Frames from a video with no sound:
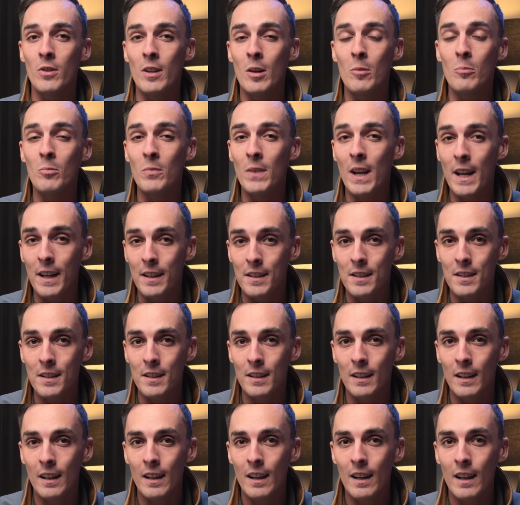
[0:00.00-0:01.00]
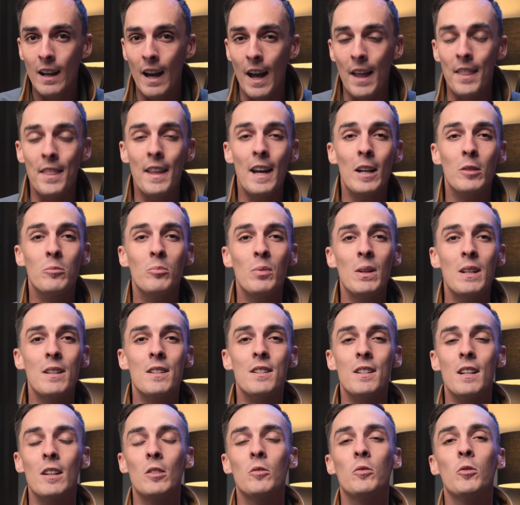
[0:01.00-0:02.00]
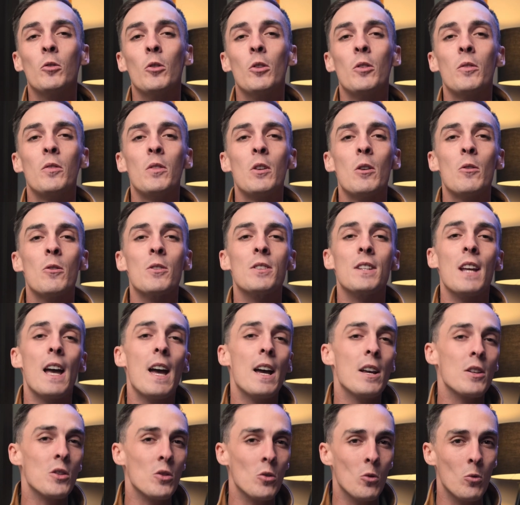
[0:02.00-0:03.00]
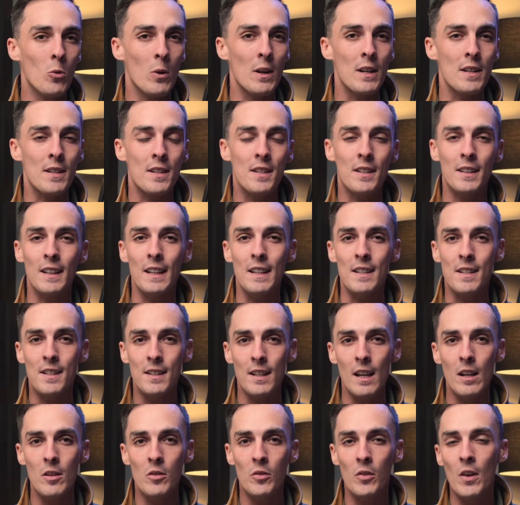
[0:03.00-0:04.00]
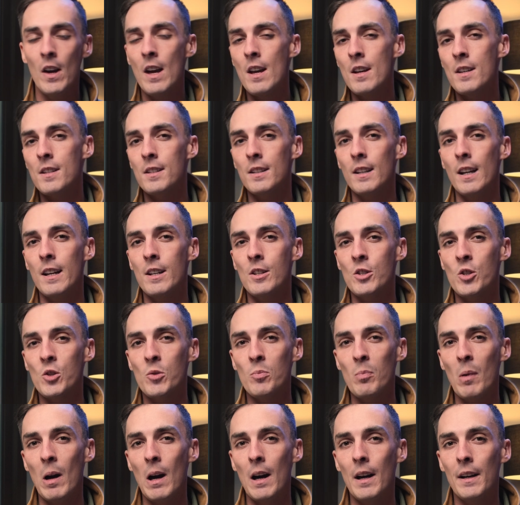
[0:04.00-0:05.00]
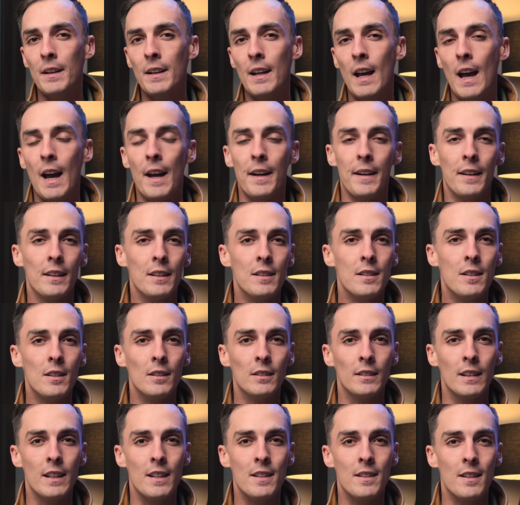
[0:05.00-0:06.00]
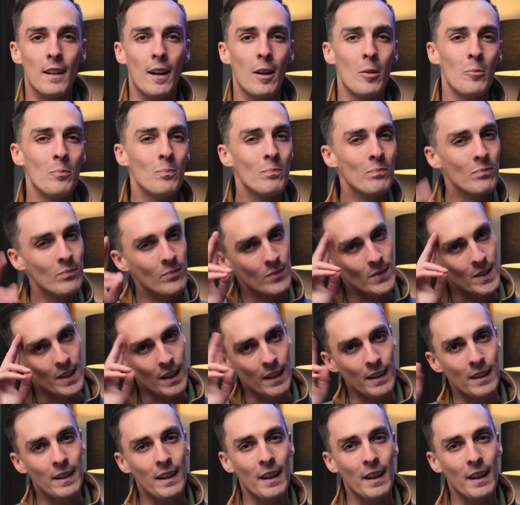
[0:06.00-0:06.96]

them next. And that being said, for the viewers, as always, stay safe, stay inspired, and until next time, take